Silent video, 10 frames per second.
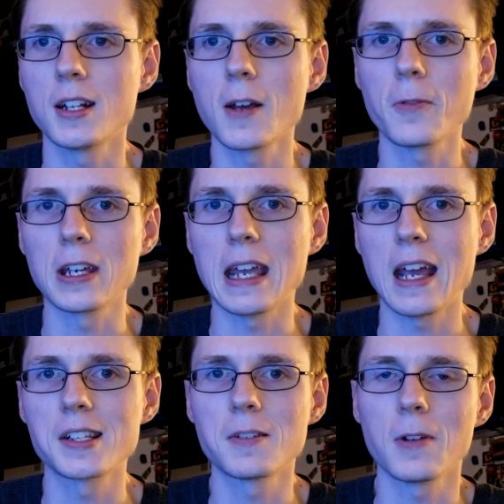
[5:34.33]
It definitely
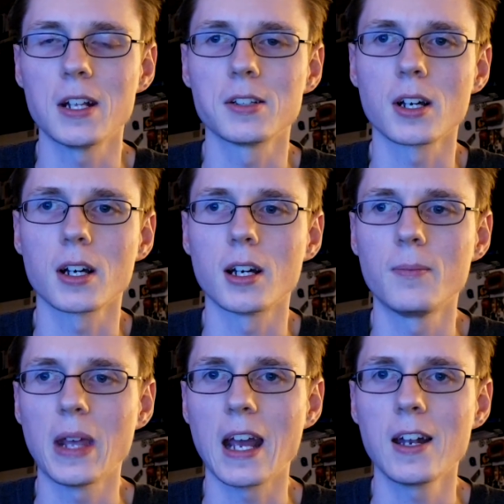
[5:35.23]
can't in
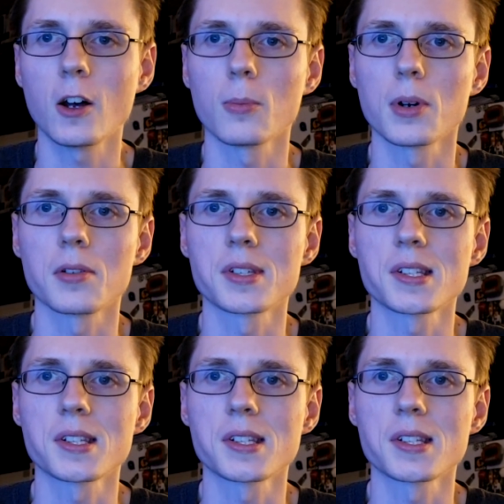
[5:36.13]
handheld mode.